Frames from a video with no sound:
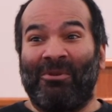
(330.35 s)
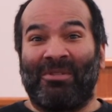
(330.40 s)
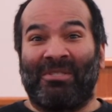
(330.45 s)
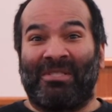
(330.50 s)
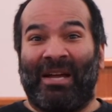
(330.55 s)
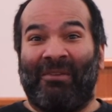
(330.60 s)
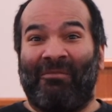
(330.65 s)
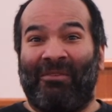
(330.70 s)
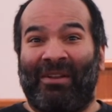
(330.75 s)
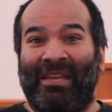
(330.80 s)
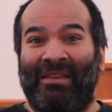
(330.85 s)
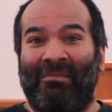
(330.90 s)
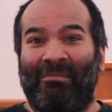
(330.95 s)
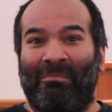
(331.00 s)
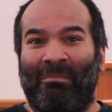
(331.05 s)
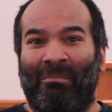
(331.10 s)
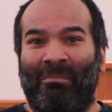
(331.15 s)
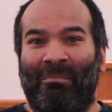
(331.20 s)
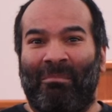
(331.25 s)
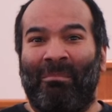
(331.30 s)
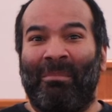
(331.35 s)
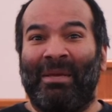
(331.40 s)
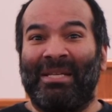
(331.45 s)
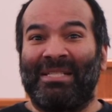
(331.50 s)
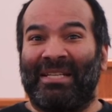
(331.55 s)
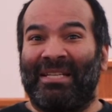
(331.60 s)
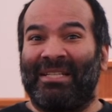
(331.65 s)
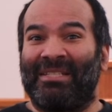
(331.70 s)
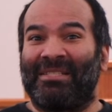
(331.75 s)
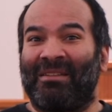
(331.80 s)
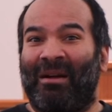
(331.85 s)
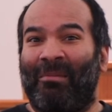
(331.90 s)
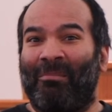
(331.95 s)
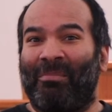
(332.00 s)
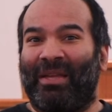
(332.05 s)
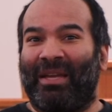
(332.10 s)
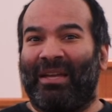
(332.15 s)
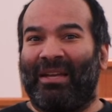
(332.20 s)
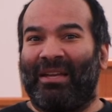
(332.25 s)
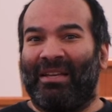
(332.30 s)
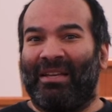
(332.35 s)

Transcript: definitely missing something.